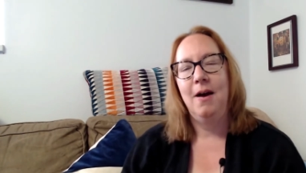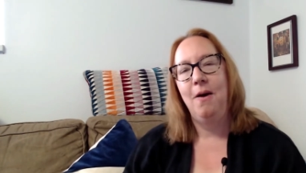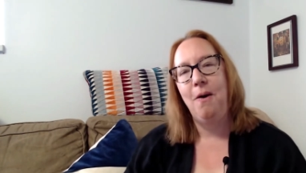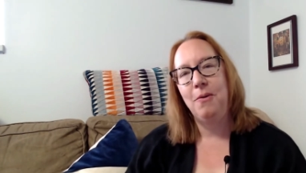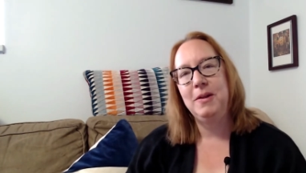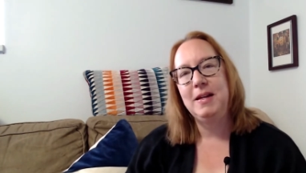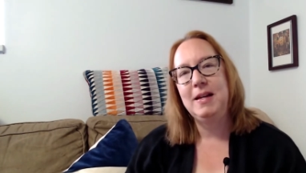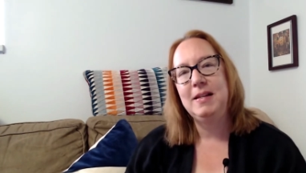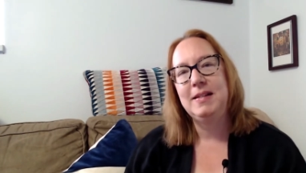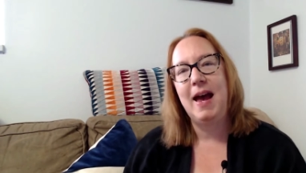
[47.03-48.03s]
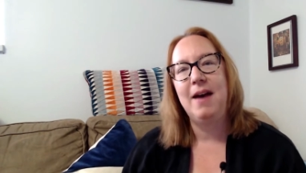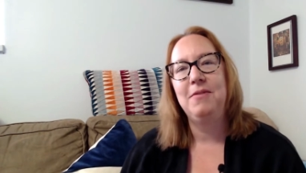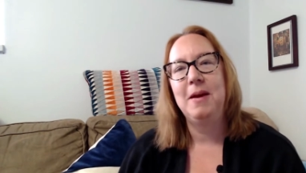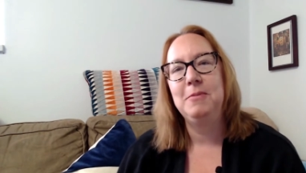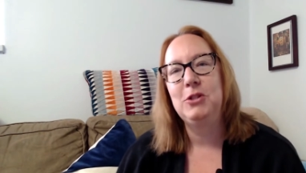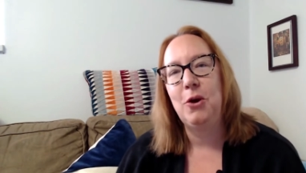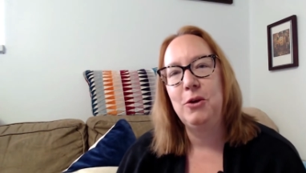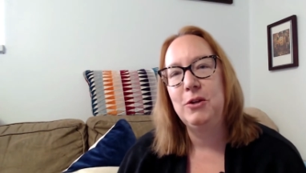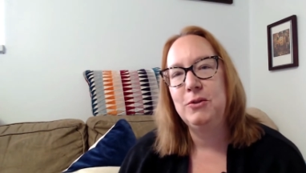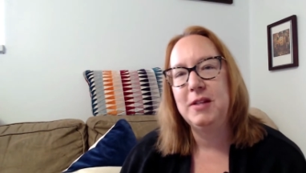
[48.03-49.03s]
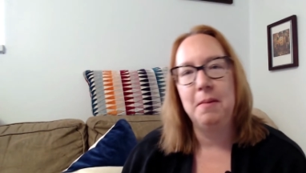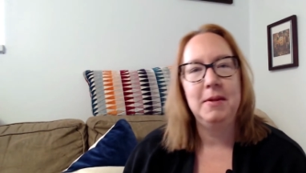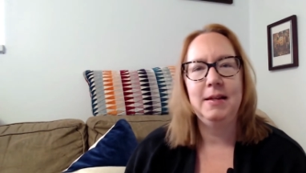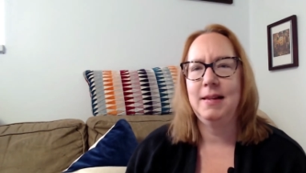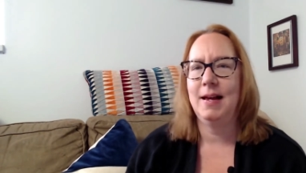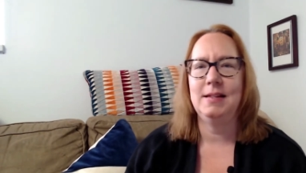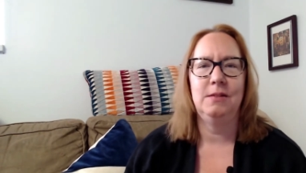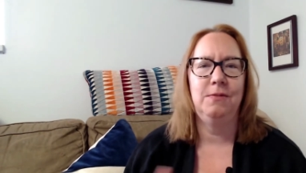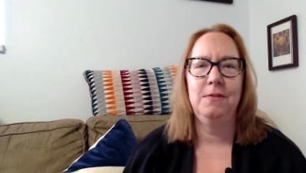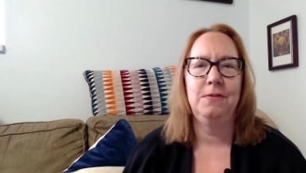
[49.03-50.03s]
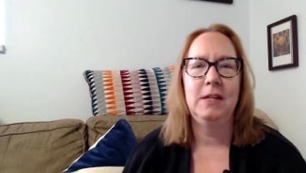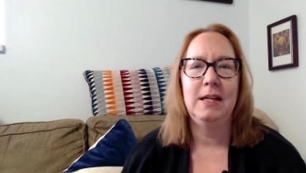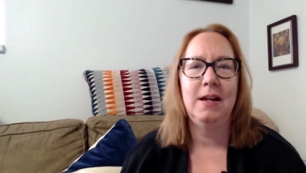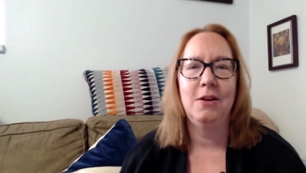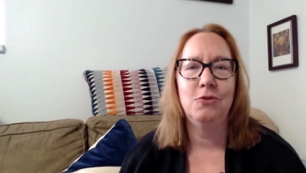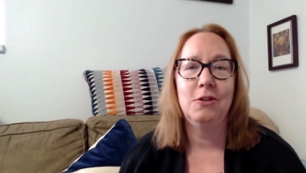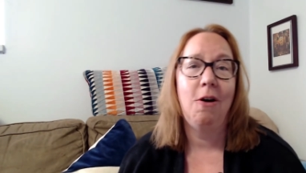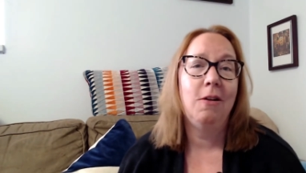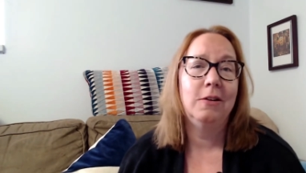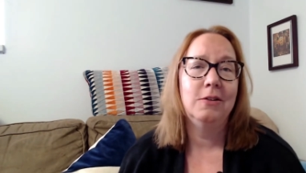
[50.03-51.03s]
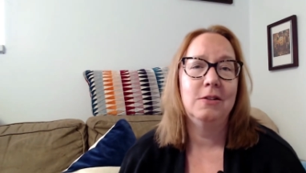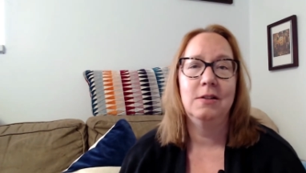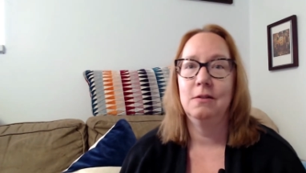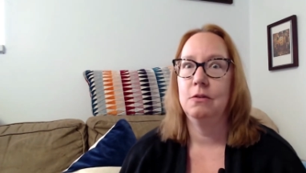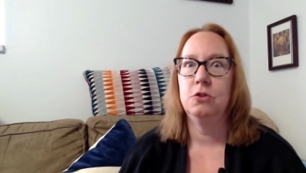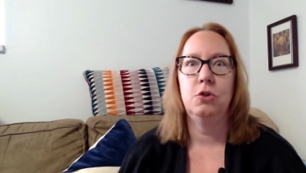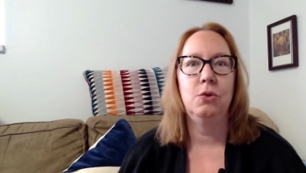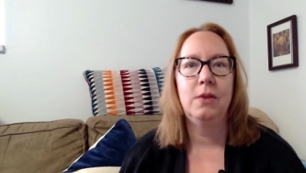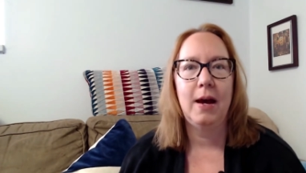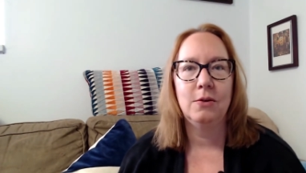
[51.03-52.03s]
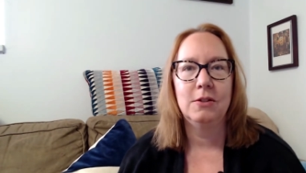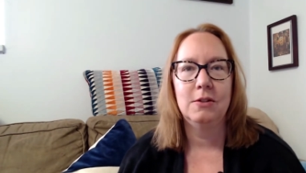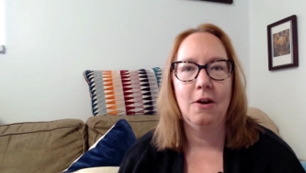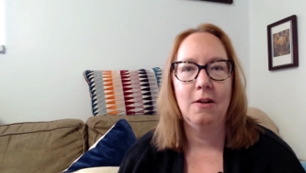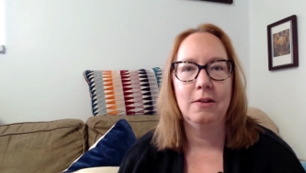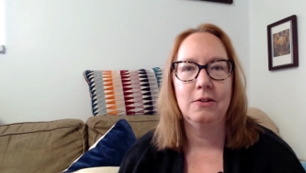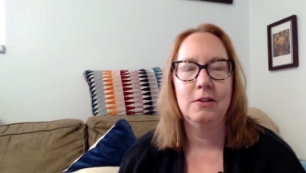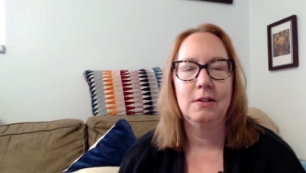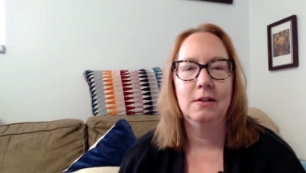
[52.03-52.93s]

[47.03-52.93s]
only to have them show you something that's $1,500, $2,000?